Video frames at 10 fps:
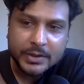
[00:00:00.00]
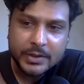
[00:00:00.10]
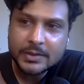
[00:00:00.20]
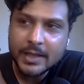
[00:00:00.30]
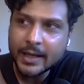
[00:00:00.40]

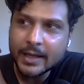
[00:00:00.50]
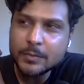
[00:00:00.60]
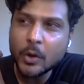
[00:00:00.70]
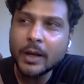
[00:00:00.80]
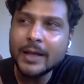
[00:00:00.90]
Which is like I
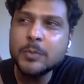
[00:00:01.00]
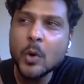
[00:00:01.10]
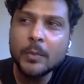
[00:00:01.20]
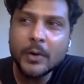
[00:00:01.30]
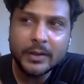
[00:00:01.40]
spoke, I
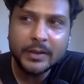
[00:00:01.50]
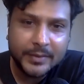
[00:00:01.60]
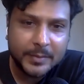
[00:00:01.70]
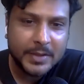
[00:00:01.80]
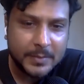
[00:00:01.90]
spoke about it
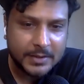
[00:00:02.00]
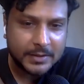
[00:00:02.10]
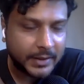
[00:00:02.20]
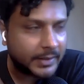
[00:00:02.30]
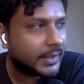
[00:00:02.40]
even in my
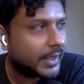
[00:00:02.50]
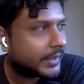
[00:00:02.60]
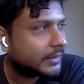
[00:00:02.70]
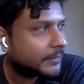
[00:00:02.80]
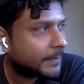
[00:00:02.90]
special that
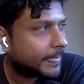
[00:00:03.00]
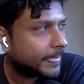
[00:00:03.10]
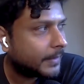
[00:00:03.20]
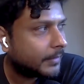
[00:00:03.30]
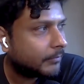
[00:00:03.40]
like
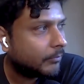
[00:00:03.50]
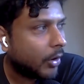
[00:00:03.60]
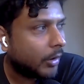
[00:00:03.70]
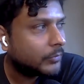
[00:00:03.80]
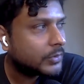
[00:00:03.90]

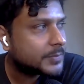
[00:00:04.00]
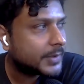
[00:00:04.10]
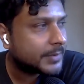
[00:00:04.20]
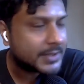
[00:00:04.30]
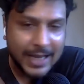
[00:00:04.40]
mom was
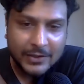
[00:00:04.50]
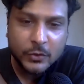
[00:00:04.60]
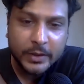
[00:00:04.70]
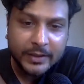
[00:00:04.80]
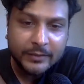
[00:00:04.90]
pretty much
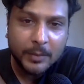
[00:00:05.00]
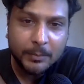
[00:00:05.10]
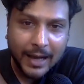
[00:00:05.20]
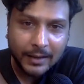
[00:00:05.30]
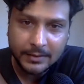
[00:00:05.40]
asked to leave the
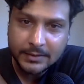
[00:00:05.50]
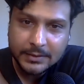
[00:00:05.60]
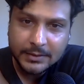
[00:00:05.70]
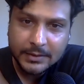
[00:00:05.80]
bag.